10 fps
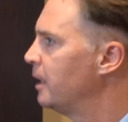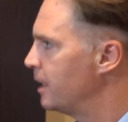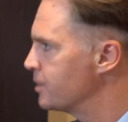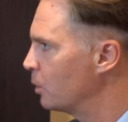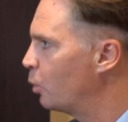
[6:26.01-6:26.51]

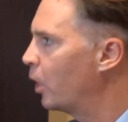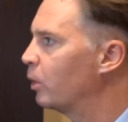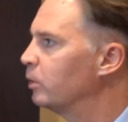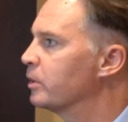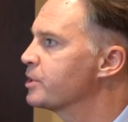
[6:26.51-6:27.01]
as the
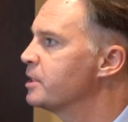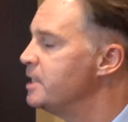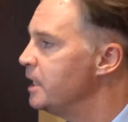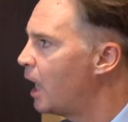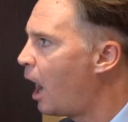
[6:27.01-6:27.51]
world looks to
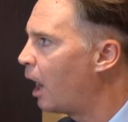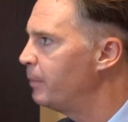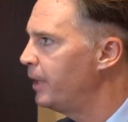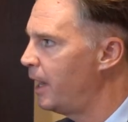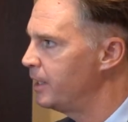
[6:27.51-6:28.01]

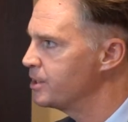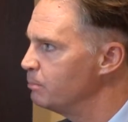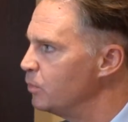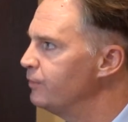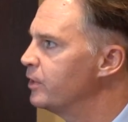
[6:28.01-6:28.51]
decarbonize
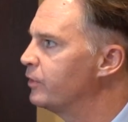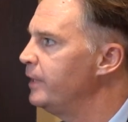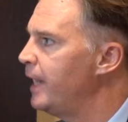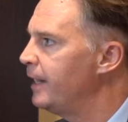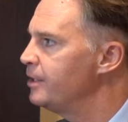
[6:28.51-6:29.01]
and move to
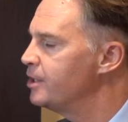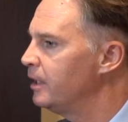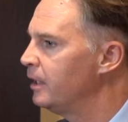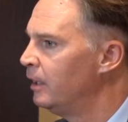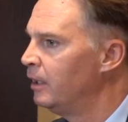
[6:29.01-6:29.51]
green
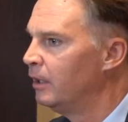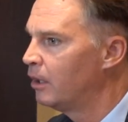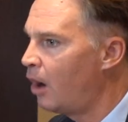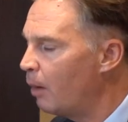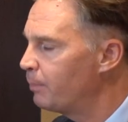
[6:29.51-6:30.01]
energy,
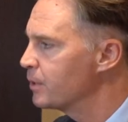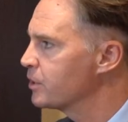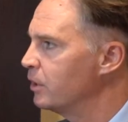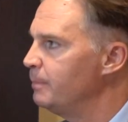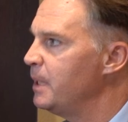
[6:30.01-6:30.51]
copper
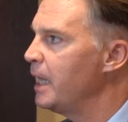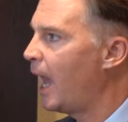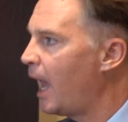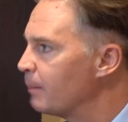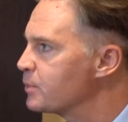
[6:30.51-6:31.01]
is going to be
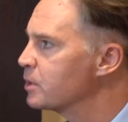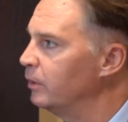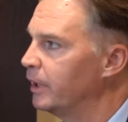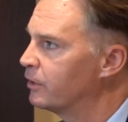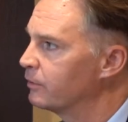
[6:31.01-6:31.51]

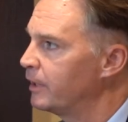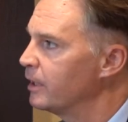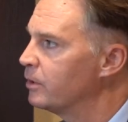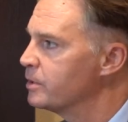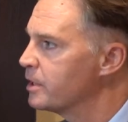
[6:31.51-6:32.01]
absolutely
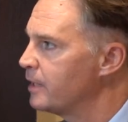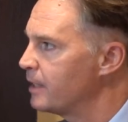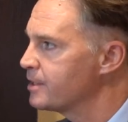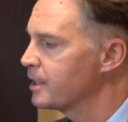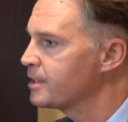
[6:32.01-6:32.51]
critical to
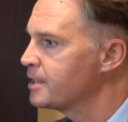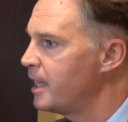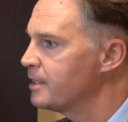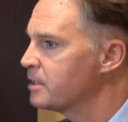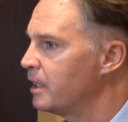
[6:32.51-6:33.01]
that
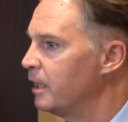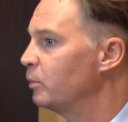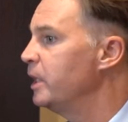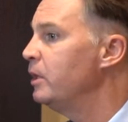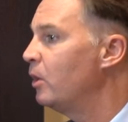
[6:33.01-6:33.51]
success.
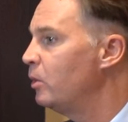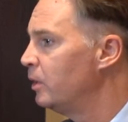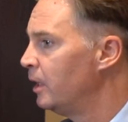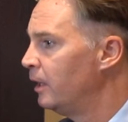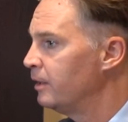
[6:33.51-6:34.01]
And we
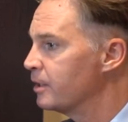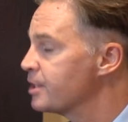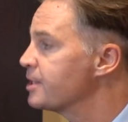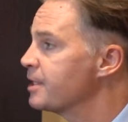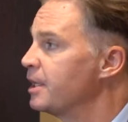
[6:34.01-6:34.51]
know there
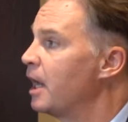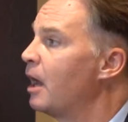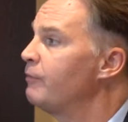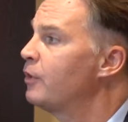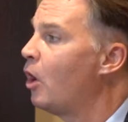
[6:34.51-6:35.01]
just isn't
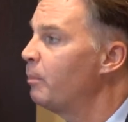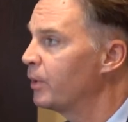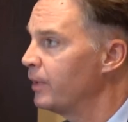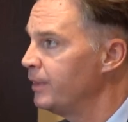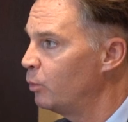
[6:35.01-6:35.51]
enough
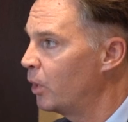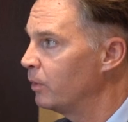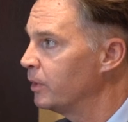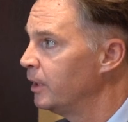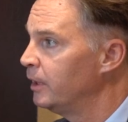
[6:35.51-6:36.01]
copper in the
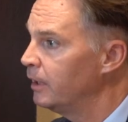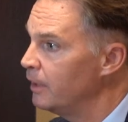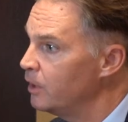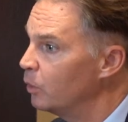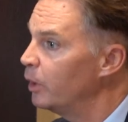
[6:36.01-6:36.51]
world.
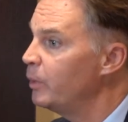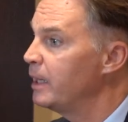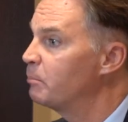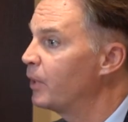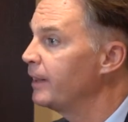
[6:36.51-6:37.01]
And the only way
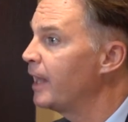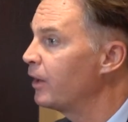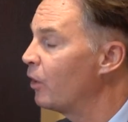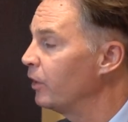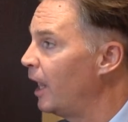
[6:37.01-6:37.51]
to bring
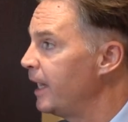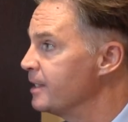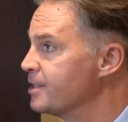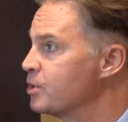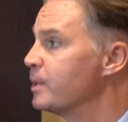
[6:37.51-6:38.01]
that online
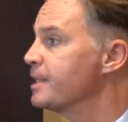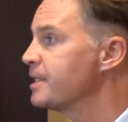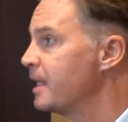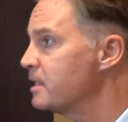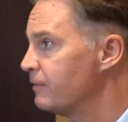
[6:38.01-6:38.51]
is to
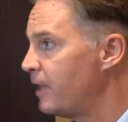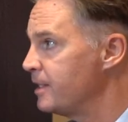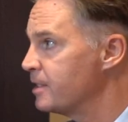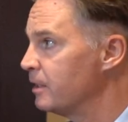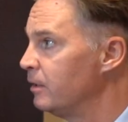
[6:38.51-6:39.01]

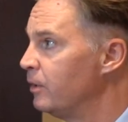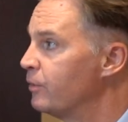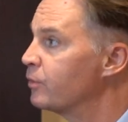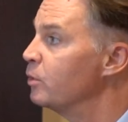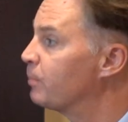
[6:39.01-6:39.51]
incentivize it
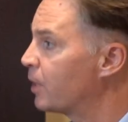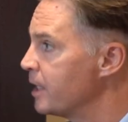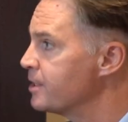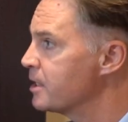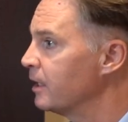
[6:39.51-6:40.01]
through
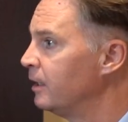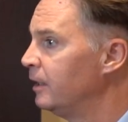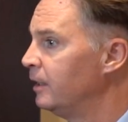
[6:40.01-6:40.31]
pricing.